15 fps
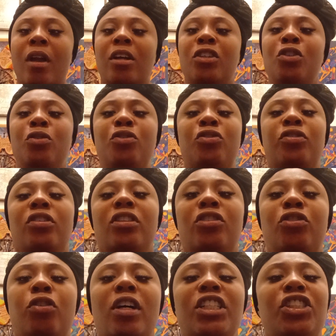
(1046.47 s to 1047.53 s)
You
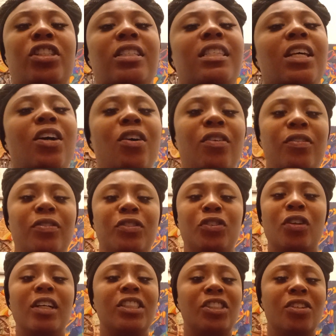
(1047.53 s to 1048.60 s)
trust yourself.
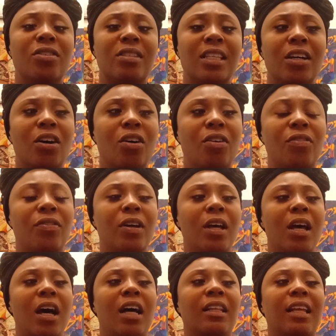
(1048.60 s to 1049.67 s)
Trust yourself.
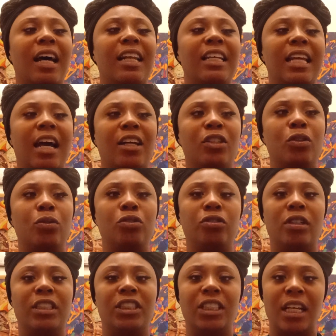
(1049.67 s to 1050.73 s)
A lot of y'all do
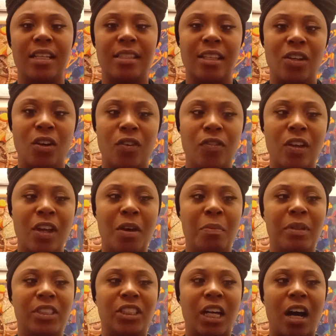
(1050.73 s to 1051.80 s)
trust yourself,
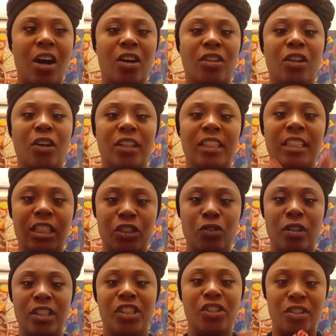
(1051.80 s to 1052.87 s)
but y'all are learning to
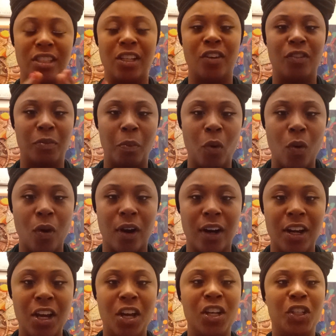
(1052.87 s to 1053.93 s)
trust yourself more.
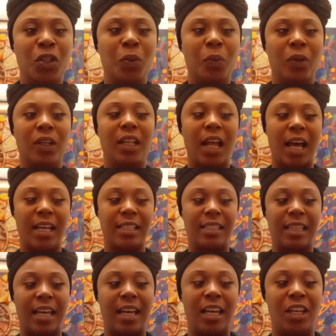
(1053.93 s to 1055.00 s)
You realize
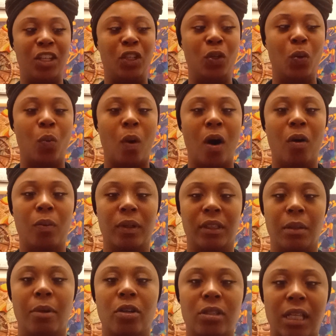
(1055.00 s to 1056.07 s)
that you walk with the
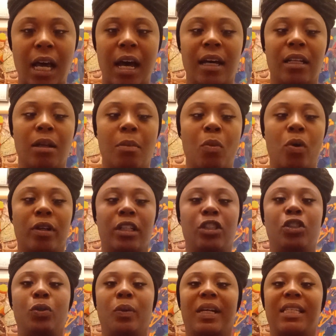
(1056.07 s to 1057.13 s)
Most High, and the more
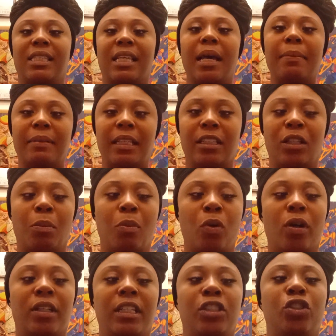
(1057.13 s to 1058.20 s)
that you accept it, the
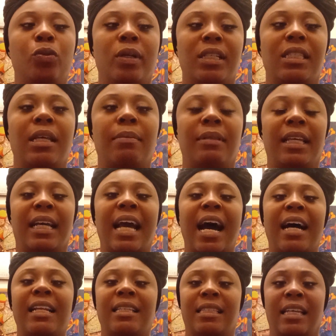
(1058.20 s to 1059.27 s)
more that you accept that
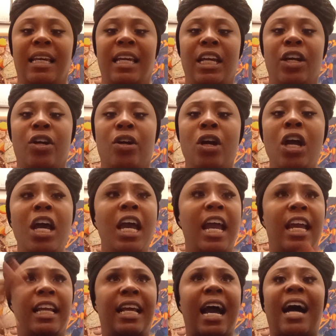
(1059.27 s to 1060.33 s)
God is in here
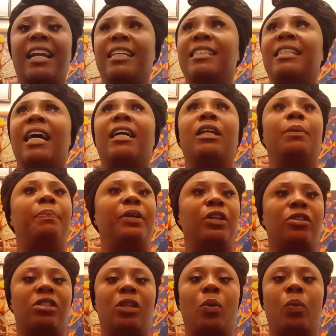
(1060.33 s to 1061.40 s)
and God is not up here
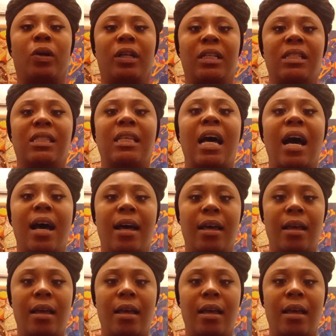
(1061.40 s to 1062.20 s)
somewhere in the sky.